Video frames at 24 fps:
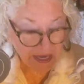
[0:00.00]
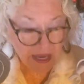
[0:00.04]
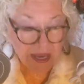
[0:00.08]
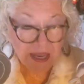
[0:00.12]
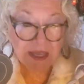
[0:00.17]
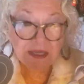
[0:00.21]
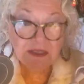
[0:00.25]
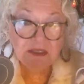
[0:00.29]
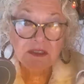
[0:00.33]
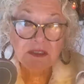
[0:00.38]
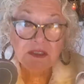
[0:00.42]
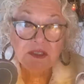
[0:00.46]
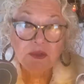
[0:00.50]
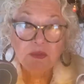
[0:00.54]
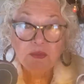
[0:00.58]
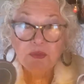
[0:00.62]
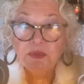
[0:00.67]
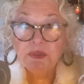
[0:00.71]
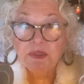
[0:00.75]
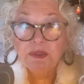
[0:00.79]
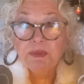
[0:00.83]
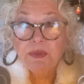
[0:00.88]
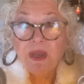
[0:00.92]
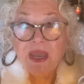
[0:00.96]
and
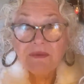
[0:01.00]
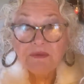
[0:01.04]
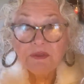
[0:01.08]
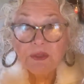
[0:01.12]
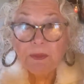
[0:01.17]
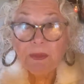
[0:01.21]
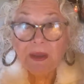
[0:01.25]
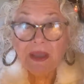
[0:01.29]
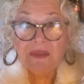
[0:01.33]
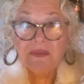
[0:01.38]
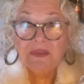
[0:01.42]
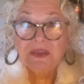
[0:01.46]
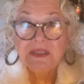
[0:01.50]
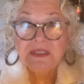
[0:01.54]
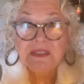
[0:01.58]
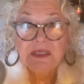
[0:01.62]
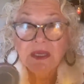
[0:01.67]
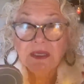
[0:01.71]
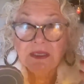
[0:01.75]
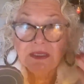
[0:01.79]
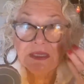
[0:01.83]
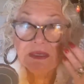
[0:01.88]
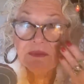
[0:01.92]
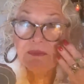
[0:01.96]
you have to buy these
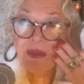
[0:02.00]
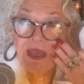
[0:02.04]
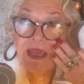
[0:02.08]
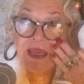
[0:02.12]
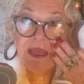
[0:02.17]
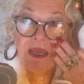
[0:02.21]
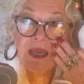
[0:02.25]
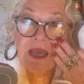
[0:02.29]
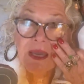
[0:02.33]
on eBay.